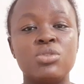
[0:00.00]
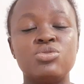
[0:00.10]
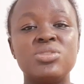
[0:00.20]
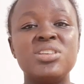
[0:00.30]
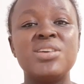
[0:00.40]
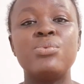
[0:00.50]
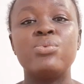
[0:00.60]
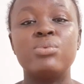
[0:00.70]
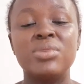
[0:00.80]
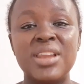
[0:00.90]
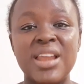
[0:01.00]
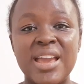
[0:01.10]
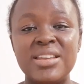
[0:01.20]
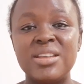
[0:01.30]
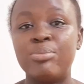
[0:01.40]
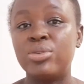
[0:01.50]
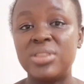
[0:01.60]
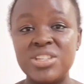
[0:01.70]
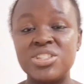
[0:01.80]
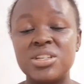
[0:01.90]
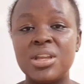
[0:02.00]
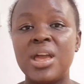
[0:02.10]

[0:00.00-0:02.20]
you didn't learn importation